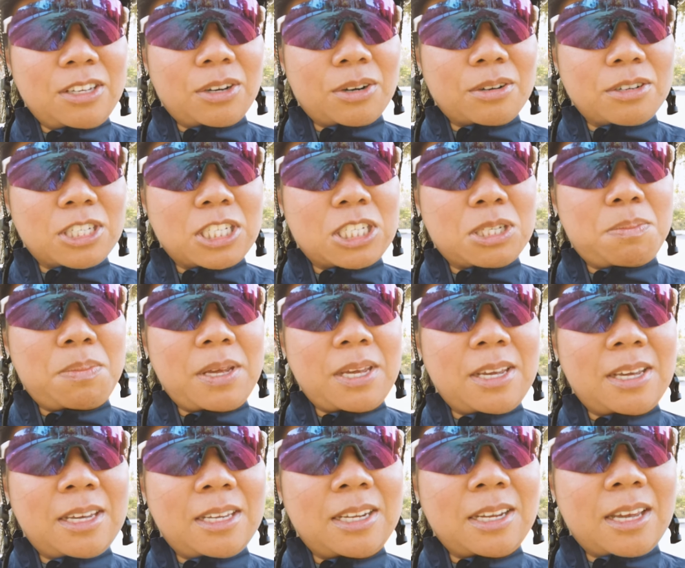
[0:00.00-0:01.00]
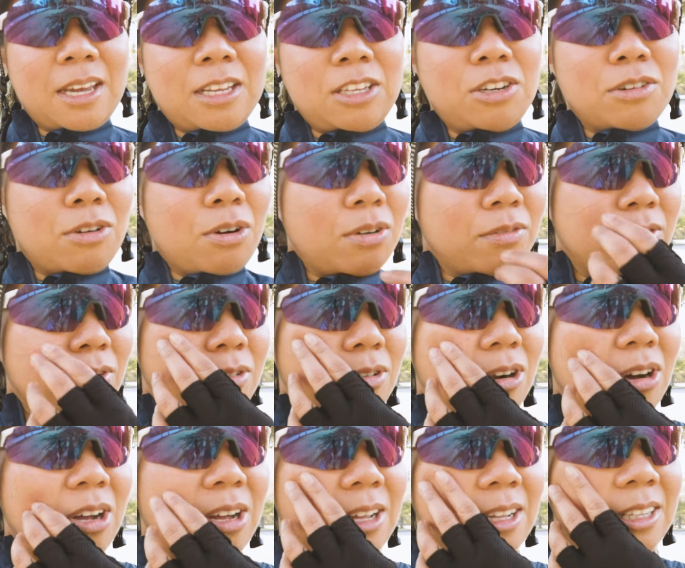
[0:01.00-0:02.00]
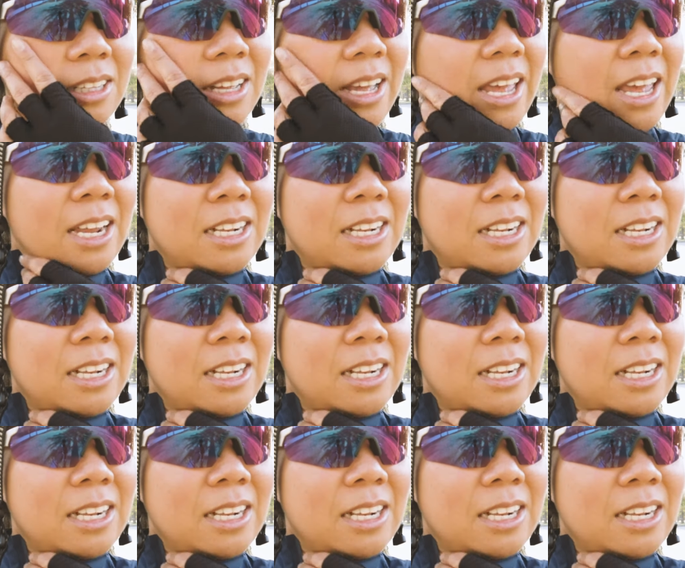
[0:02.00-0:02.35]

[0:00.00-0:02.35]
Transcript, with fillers: your speed and your overall